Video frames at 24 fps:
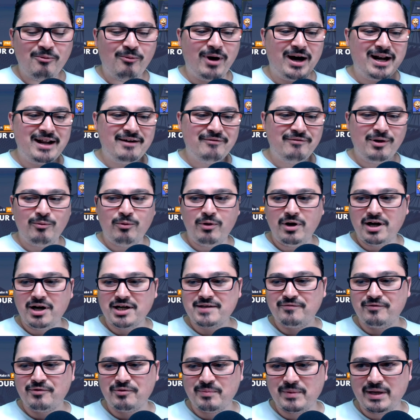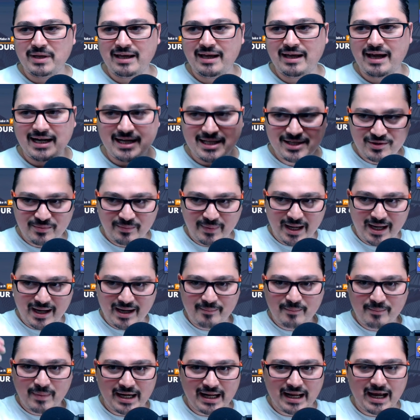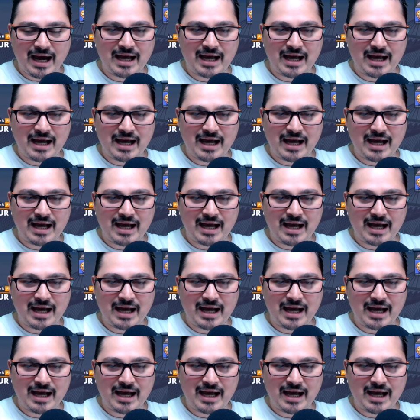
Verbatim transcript: whatever works for me, I need to buy a money